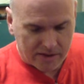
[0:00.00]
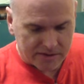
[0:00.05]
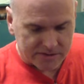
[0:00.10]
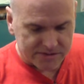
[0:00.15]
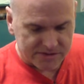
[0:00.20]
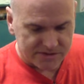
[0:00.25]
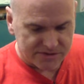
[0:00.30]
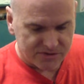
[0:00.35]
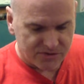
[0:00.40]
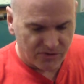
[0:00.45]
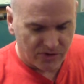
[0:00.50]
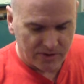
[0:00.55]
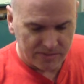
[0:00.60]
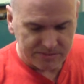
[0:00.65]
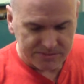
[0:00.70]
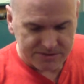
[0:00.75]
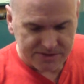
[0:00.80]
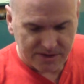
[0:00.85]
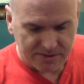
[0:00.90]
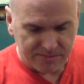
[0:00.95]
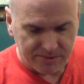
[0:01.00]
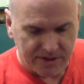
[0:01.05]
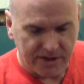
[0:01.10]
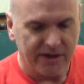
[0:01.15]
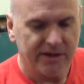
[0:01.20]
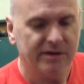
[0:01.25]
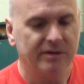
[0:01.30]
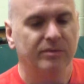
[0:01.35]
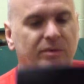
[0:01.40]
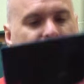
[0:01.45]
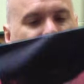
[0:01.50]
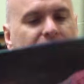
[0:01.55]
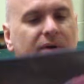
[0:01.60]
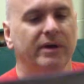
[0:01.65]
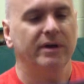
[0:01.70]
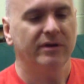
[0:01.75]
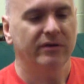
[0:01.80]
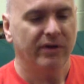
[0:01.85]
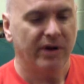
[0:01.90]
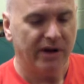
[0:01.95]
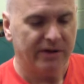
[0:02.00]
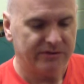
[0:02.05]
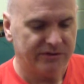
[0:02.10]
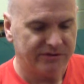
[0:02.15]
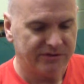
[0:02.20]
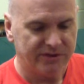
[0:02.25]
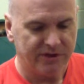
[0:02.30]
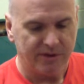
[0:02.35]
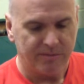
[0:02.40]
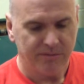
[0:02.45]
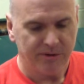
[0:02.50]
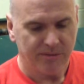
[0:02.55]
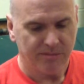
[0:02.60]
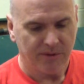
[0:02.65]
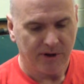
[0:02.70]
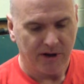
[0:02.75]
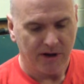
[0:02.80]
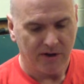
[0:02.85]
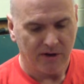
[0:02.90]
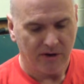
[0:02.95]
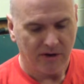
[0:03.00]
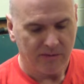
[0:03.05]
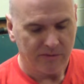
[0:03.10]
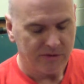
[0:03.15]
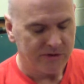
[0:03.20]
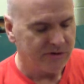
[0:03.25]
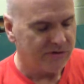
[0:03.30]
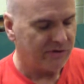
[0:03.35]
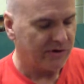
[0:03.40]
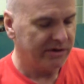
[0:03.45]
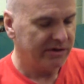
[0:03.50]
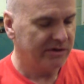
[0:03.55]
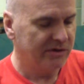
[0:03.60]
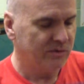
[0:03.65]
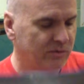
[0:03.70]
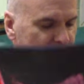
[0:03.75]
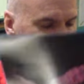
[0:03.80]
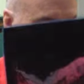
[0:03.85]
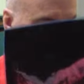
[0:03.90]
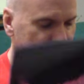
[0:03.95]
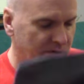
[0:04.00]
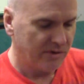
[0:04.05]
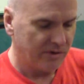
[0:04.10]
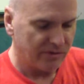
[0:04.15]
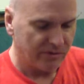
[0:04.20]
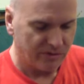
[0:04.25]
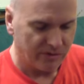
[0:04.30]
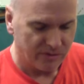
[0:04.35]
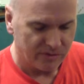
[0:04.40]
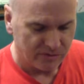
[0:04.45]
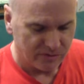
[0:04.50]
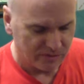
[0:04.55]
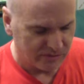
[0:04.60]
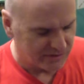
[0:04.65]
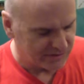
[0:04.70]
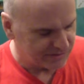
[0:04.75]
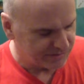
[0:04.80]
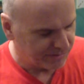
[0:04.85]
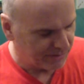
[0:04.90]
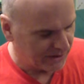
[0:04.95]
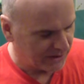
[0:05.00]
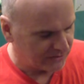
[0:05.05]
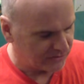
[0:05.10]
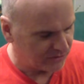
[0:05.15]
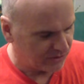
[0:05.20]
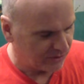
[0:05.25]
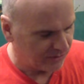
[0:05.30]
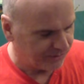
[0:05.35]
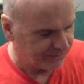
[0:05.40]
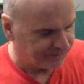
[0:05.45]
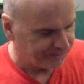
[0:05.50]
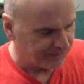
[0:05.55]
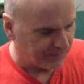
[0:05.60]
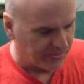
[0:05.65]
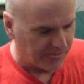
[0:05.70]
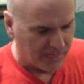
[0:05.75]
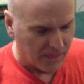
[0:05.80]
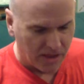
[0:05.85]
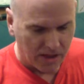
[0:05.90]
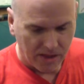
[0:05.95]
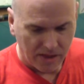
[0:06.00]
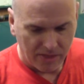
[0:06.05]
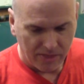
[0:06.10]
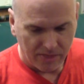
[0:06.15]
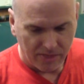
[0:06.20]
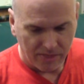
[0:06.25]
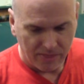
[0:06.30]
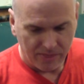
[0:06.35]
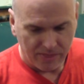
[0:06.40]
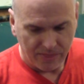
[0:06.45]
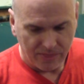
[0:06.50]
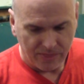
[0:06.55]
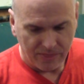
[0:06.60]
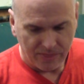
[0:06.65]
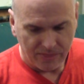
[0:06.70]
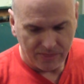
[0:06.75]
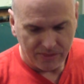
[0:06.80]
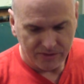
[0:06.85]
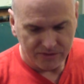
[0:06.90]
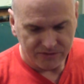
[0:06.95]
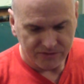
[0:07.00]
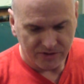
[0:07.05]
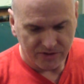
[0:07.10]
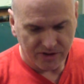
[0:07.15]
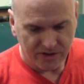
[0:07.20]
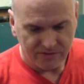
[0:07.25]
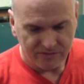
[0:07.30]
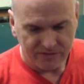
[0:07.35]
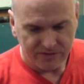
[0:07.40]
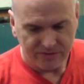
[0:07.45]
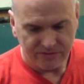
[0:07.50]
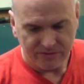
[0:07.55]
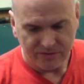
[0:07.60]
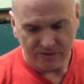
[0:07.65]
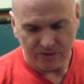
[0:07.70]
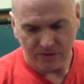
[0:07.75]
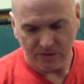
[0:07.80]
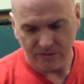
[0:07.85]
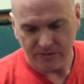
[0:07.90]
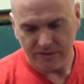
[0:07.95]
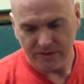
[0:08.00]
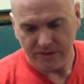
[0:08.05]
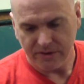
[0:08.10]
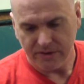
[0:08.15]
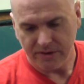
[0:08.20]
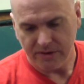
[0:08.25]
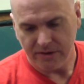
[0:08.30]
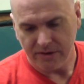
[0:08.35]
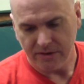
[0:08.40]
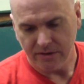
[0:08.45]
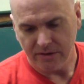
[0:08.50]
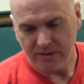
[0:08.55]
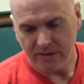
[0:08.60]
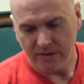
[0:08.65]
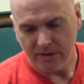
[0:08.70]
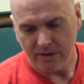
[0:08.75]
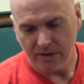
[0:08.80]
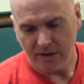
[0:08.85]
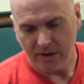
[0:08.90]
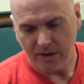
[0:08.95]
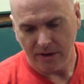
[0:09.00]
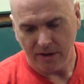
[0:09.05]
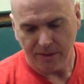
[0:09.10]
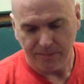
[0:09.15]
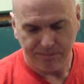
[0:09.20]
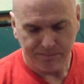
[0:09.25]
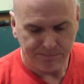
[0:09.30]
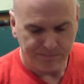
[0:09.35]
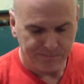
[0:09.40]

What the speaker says: Since drums can be headed with radiographs, it's 10 mil Mylar, I'm going to try to do it to this banjo. There's a lot of difficulty in a